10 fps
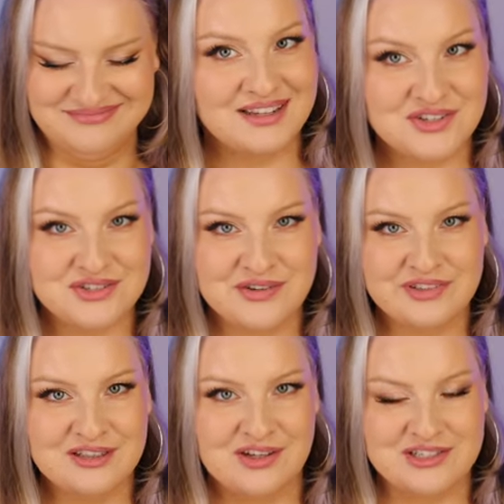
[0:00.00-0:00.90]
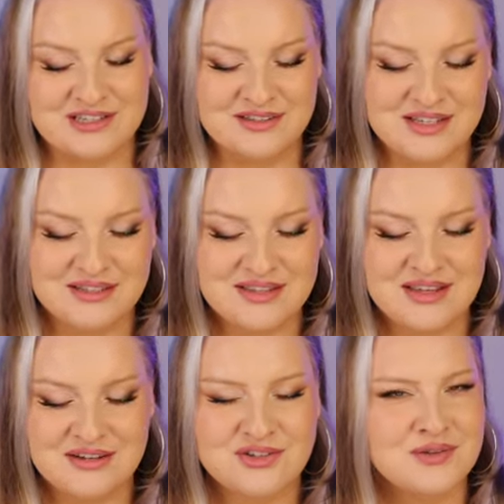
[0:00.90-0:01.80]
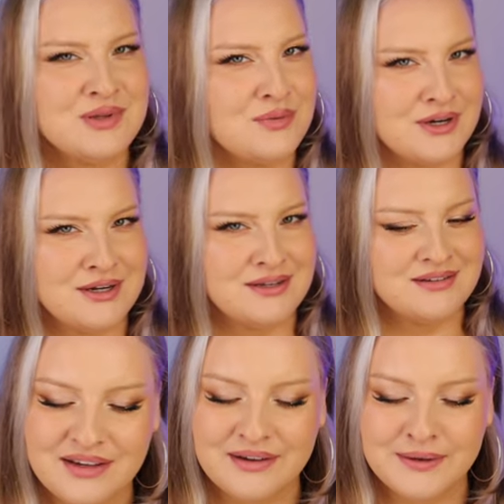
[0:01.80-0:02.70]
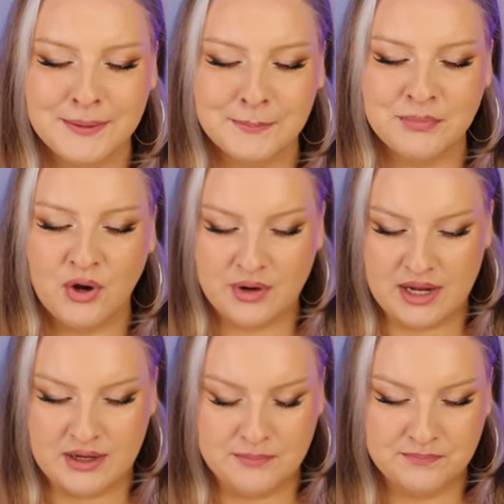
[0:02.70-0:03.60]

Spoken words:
And she's definitely logged in since then. Should I be worried? Okay.